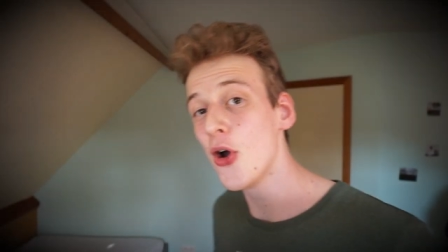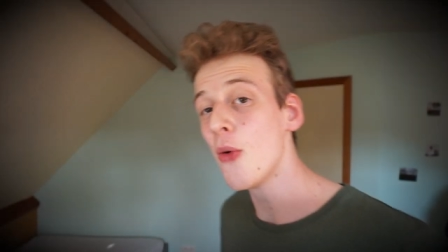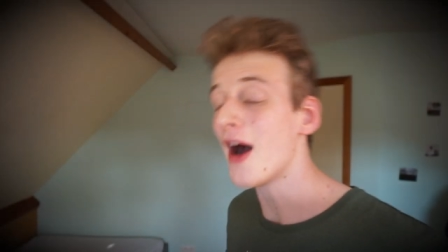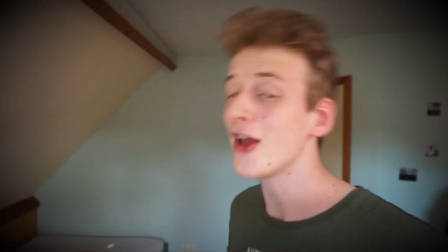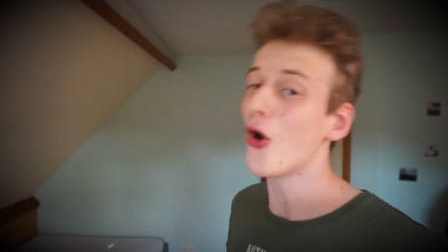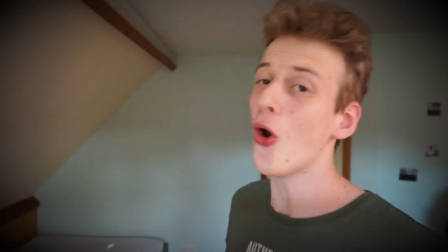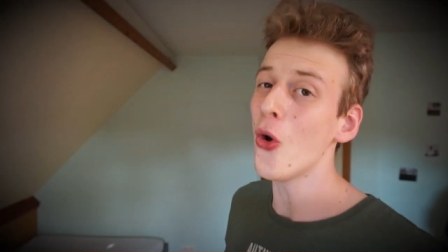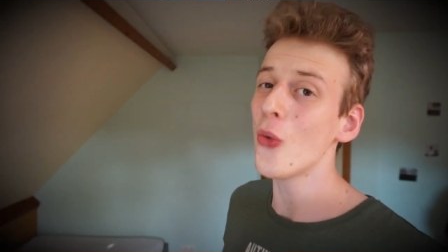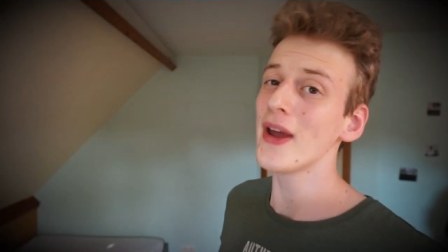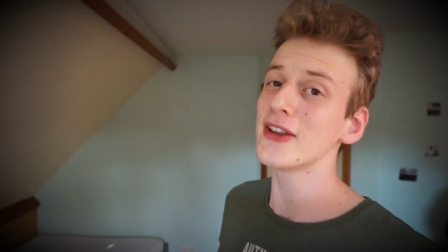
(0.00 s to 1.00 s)
know, I
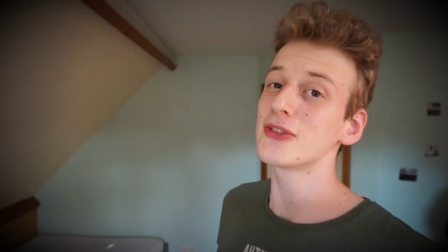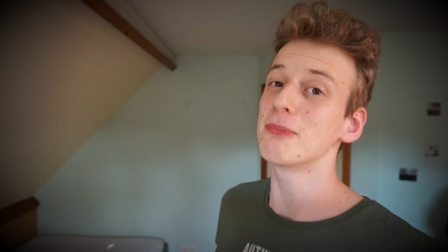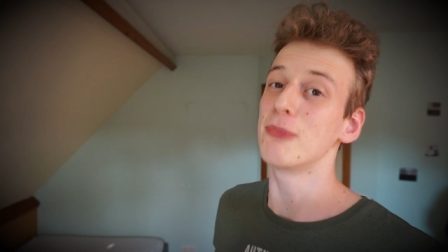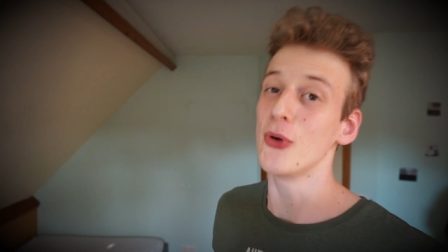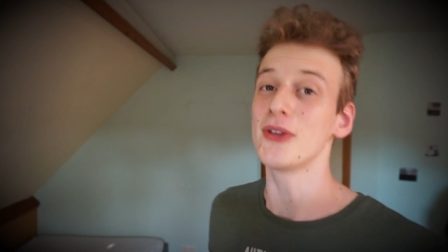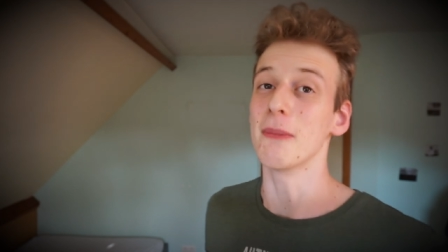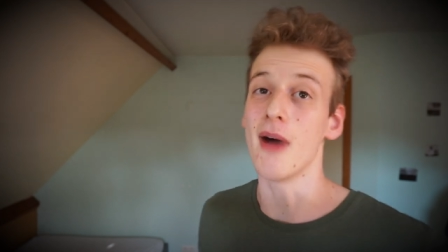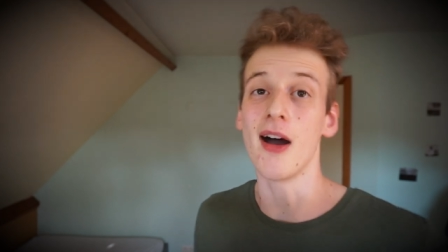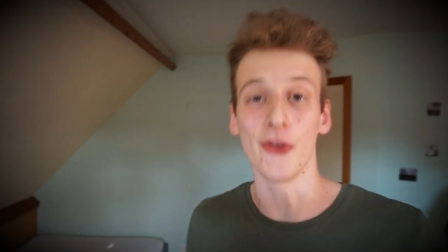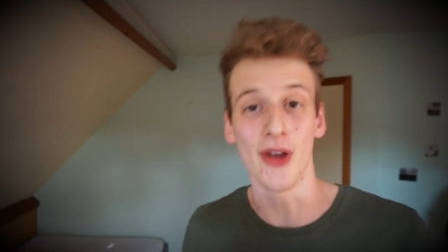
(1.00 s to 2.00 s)
always put
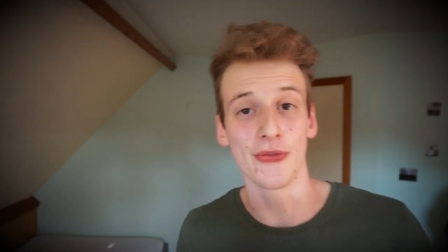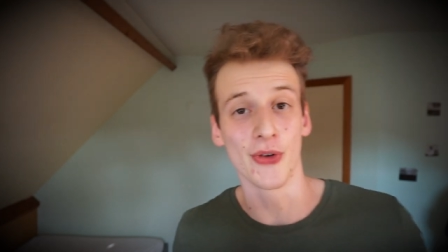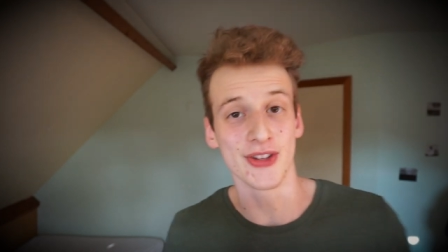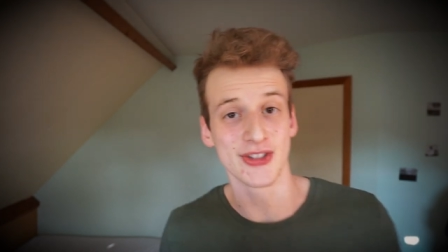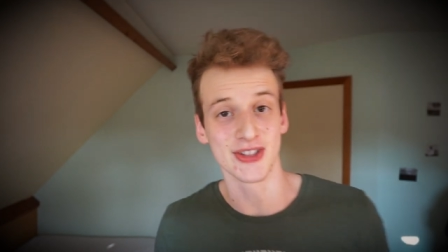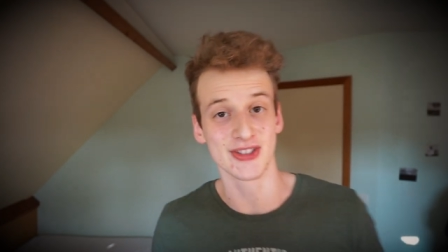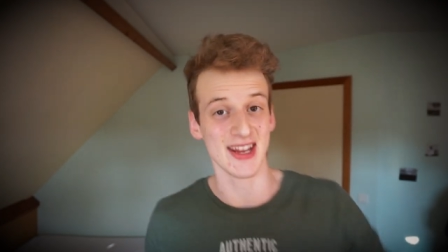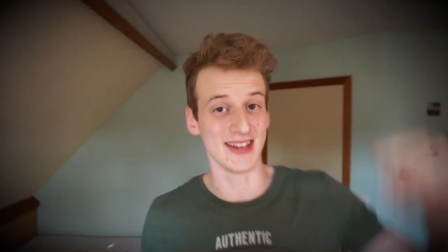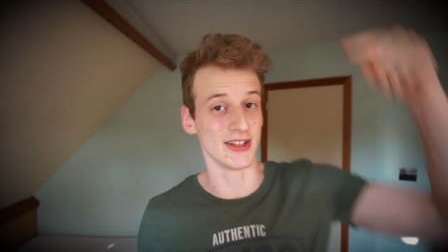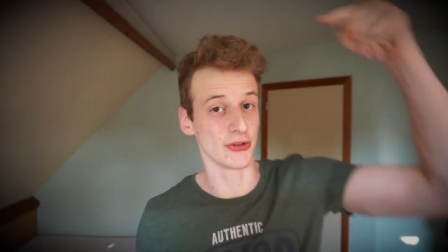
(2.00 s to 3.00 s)
my references
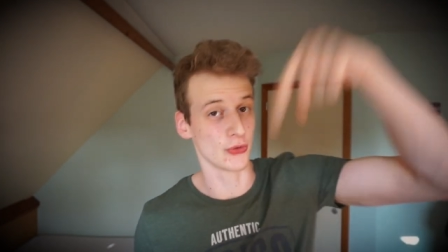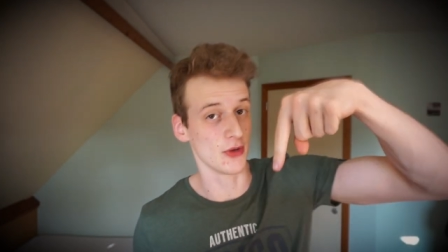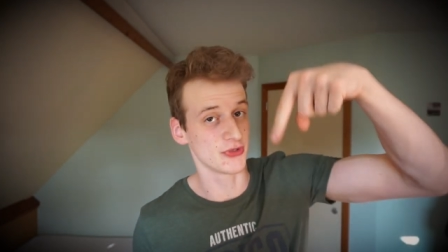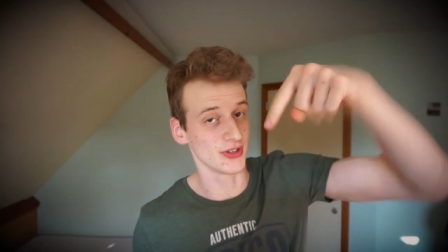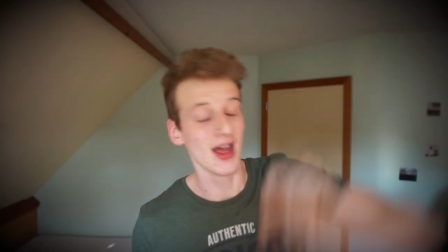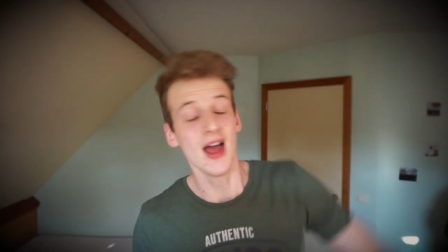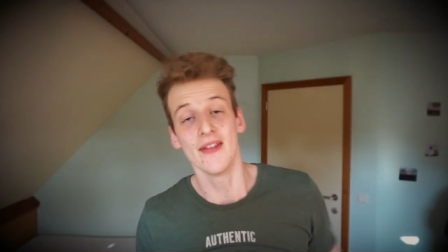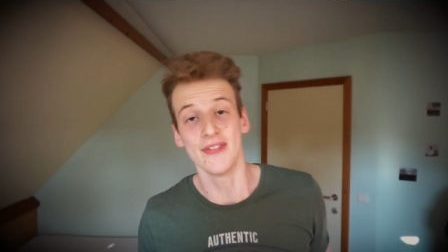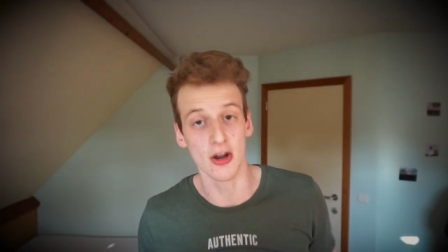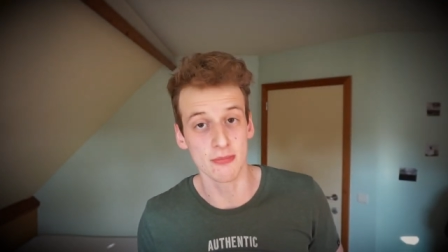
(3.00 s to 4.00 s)
in the description
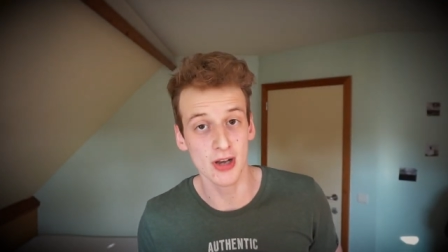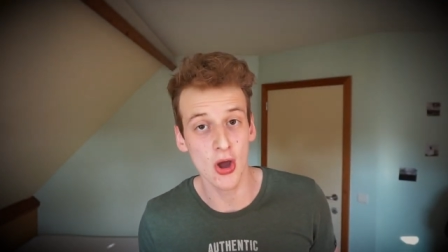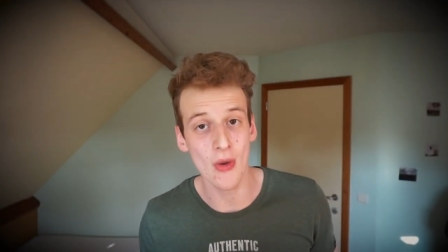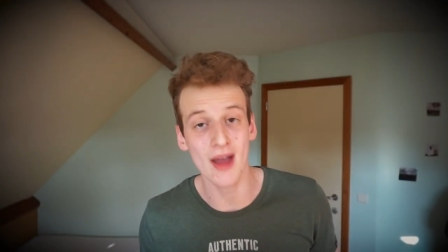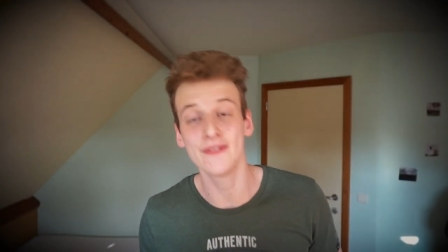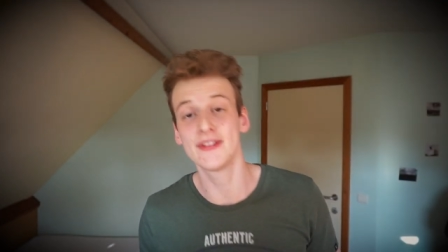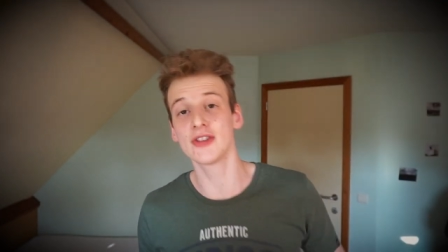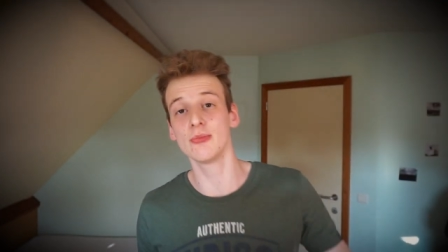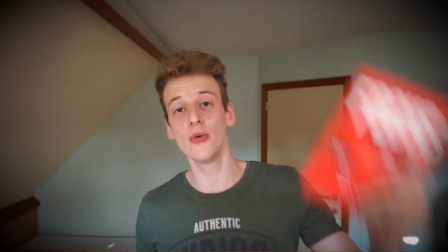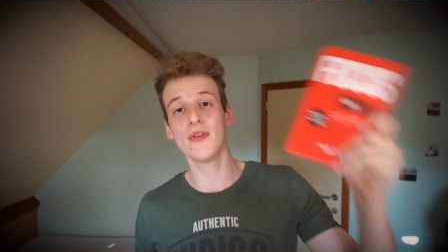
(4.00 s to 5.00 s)
down below, and
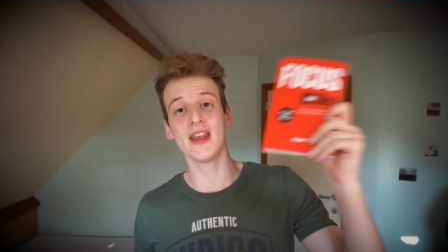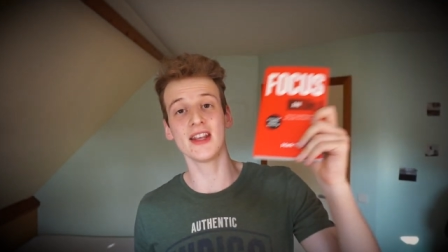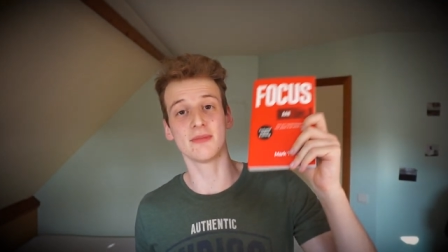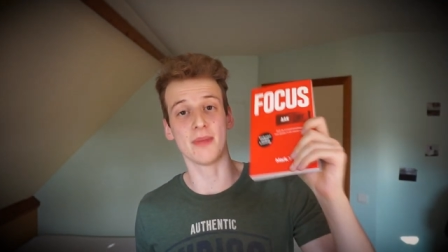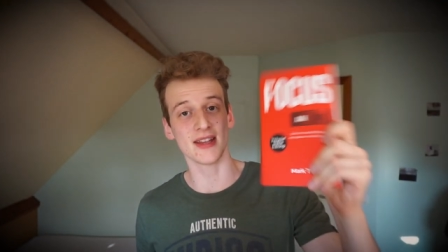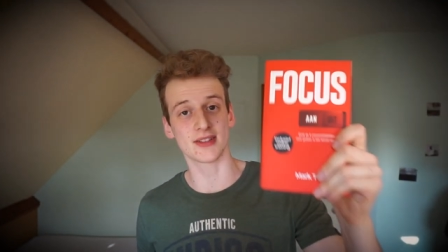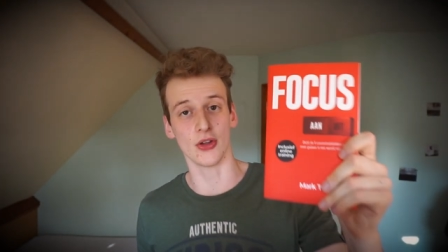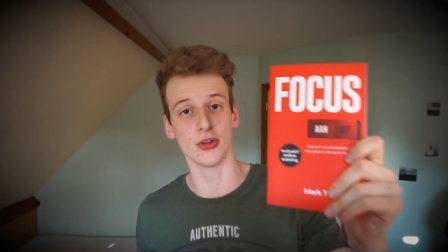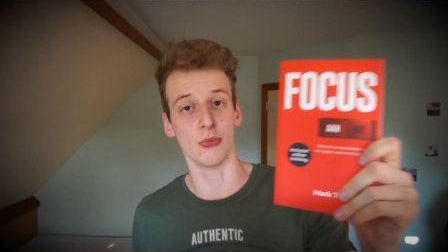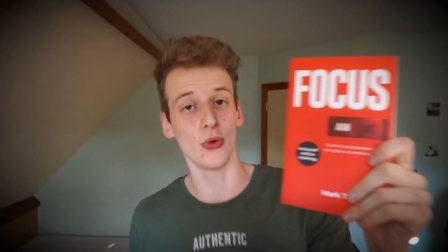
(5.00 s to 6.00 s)
this movie is based
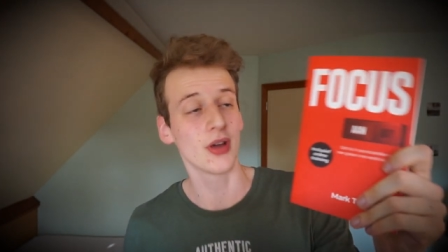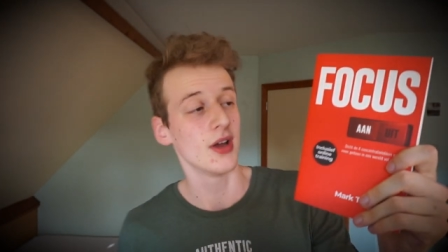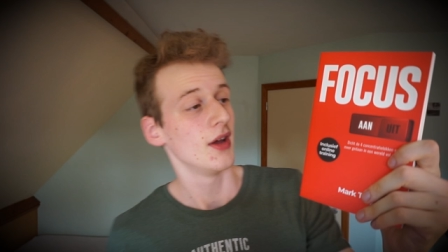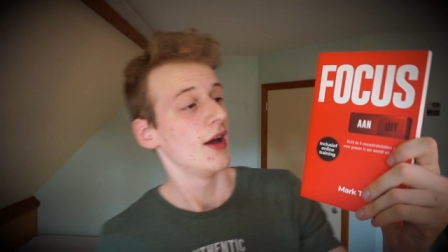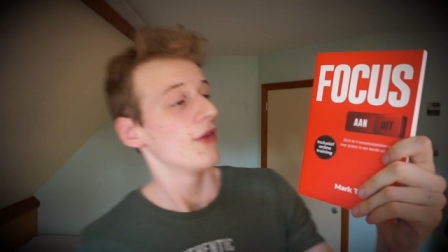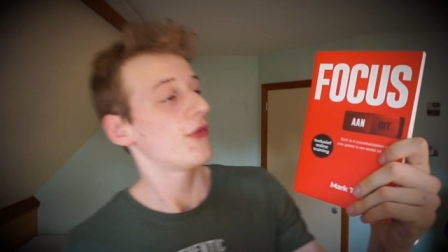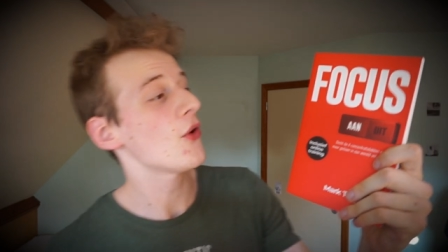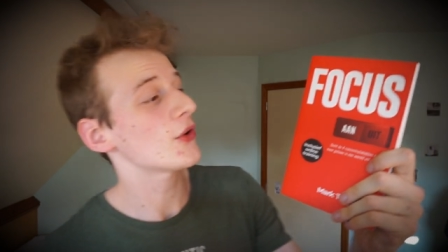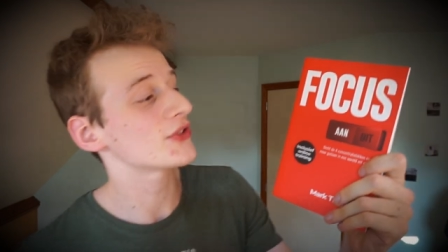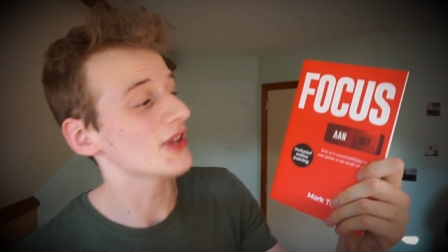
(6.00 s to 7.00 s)
on the book
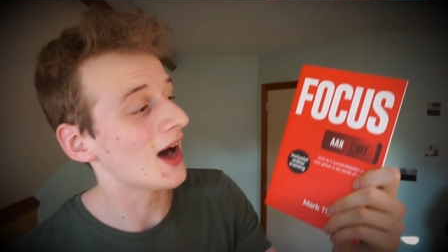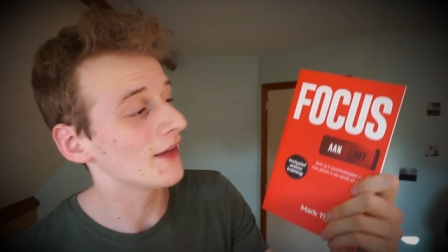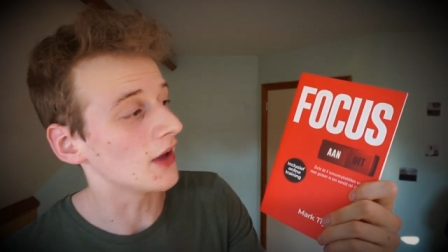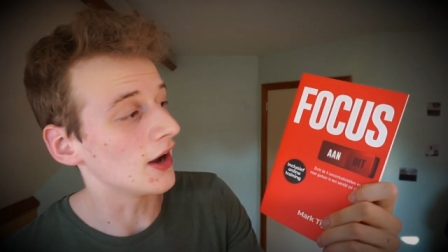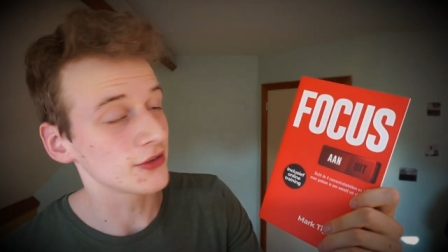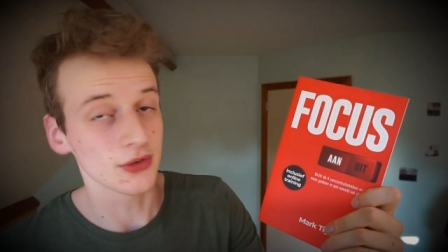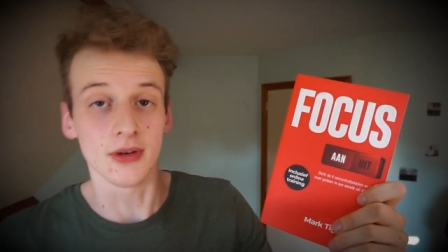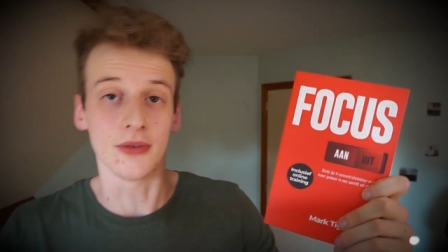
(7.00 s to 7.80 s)
Focus Aan Uit,